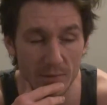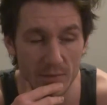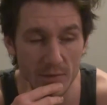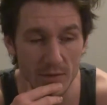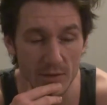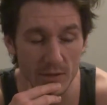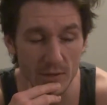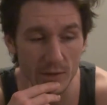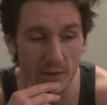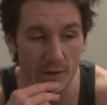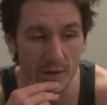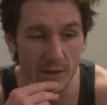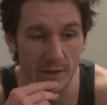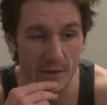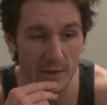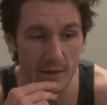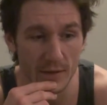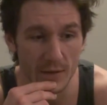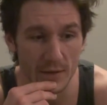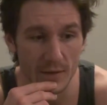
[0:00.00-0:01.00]
So
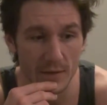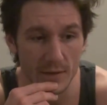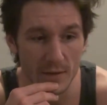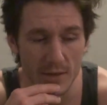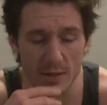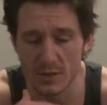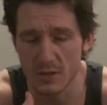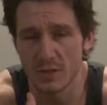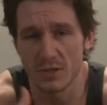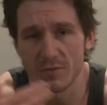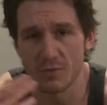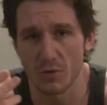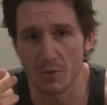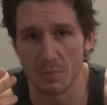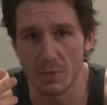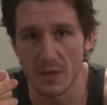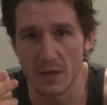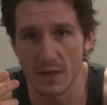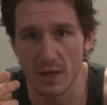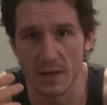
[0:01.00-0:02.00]
it's just for
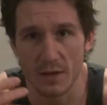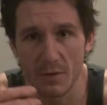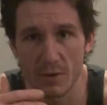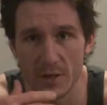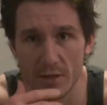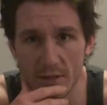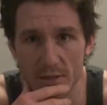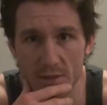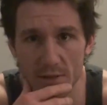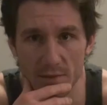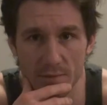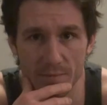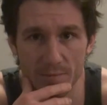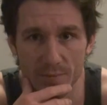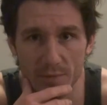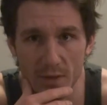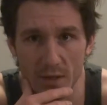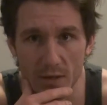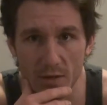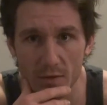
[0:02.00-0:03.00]
me anyways.
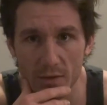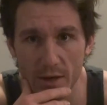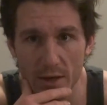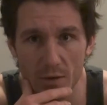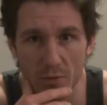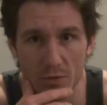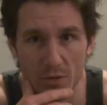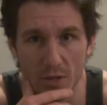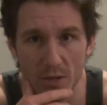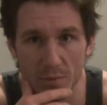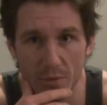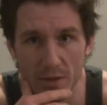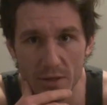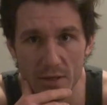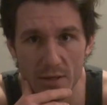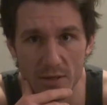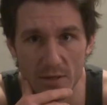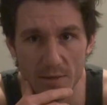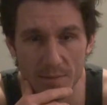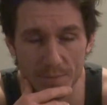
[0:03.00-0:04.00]
I don't care who's gonna read
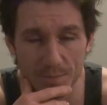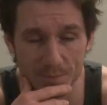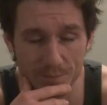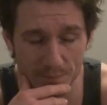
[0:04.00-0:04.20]
this.